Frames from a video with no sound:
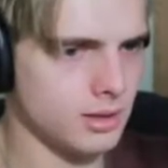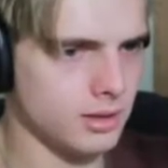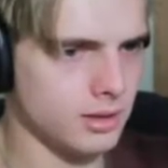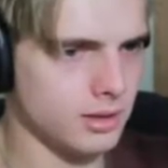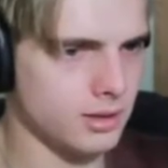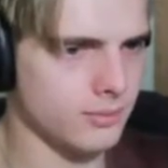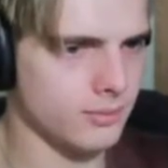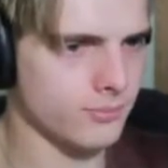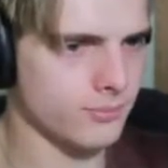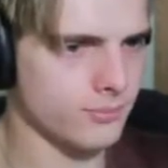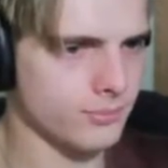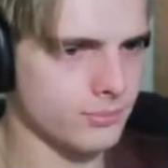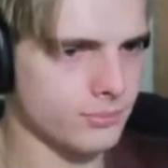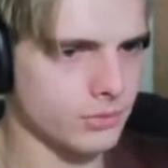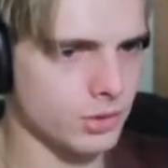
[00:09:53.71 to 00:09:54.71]
Okay,
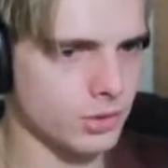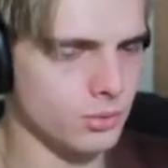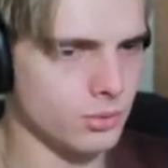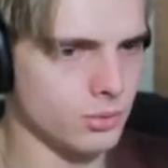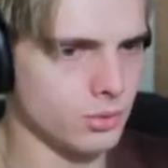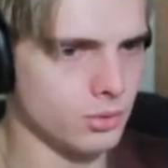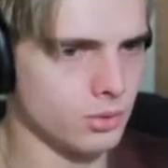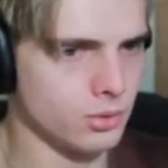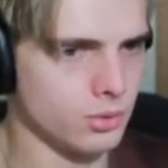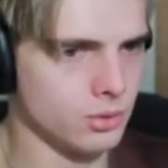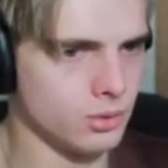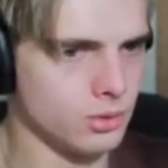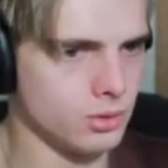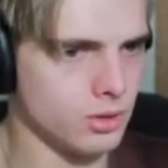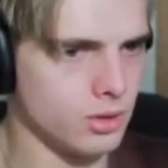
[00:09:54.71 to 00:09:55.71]

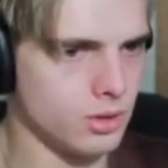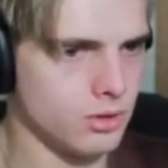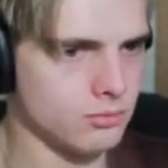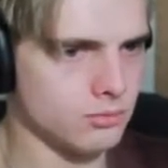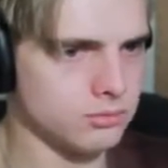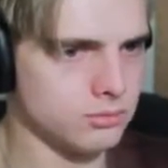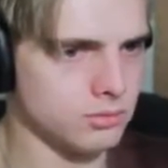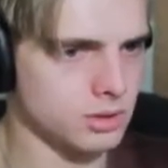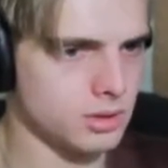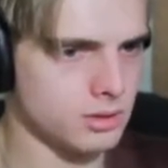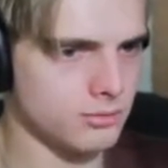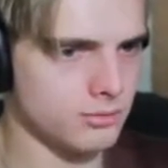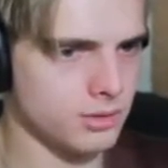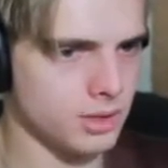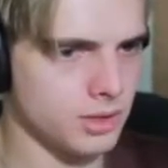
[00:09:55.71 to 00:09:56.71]
Ooh, oh,
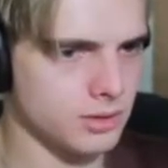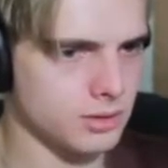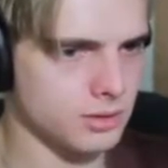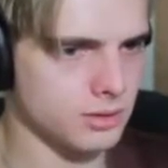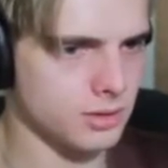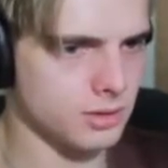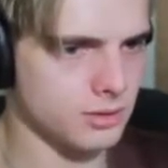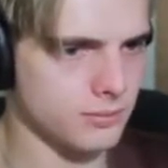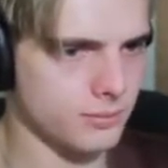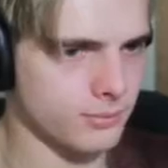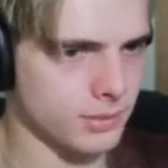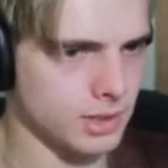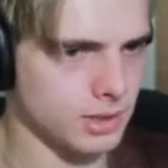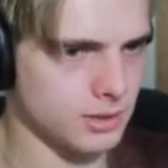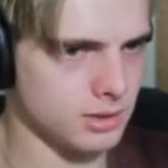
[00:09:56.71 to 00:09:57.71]
frickity fuck. Okay,
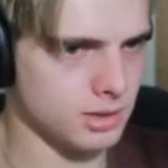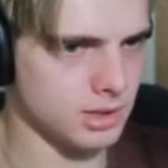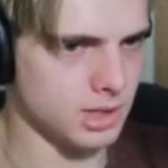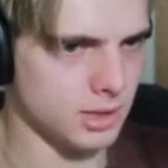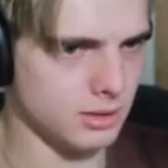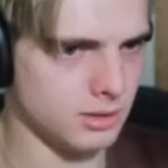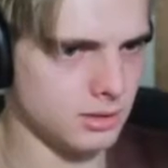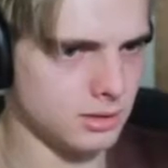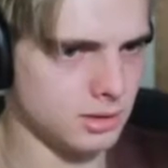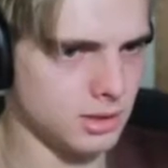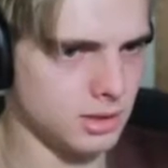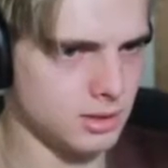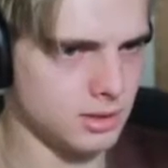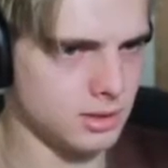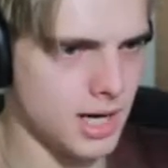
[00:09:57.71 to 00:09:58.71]
get
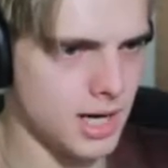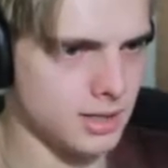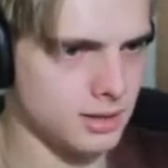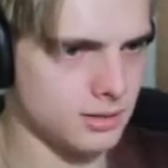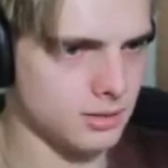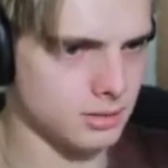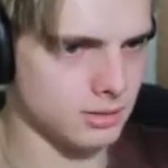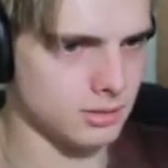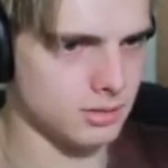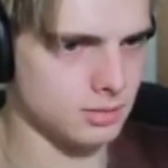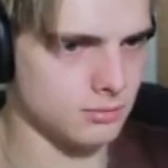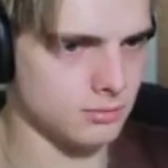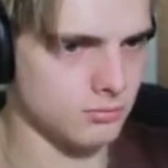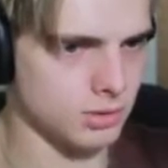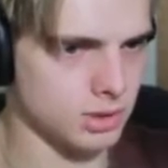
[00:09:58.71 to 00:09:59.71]
got. Okay,
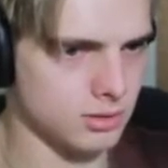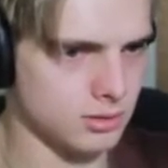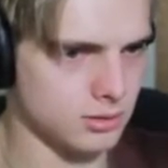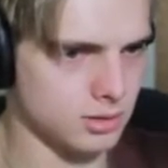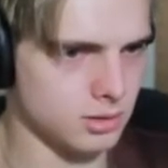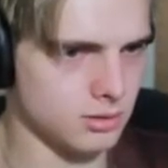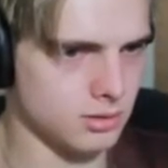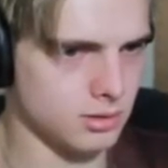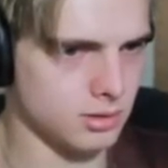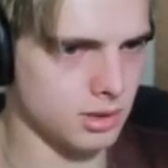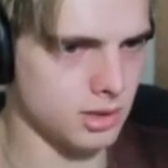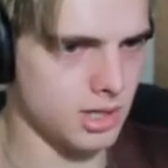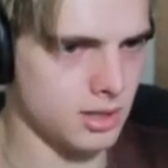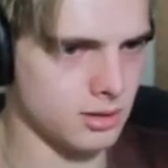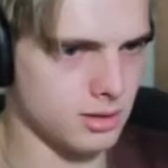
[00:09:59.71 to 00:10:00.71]
I
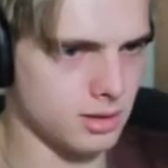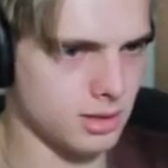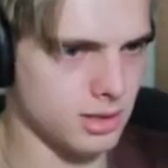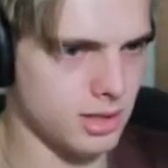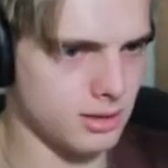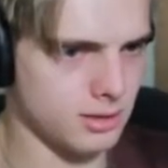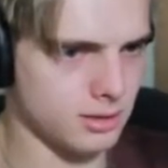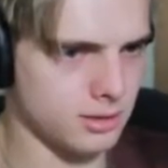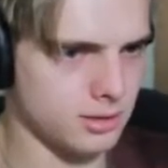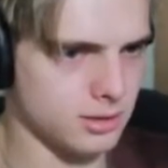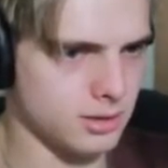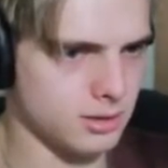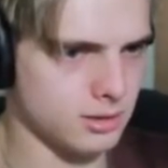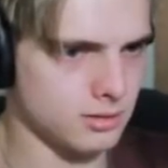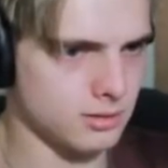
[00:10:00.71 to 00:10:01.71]
got a
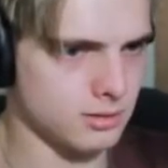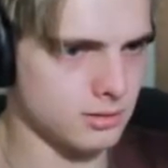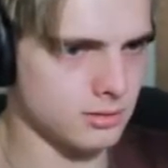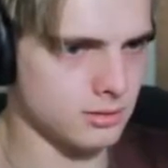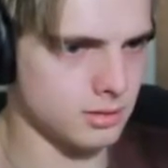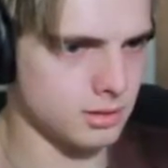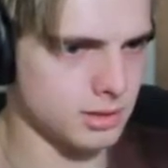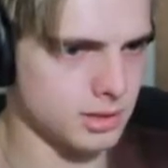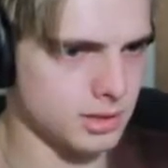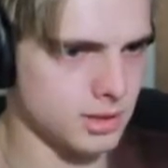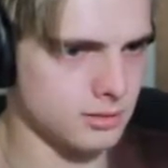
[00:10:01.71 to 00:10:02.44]
thing. It's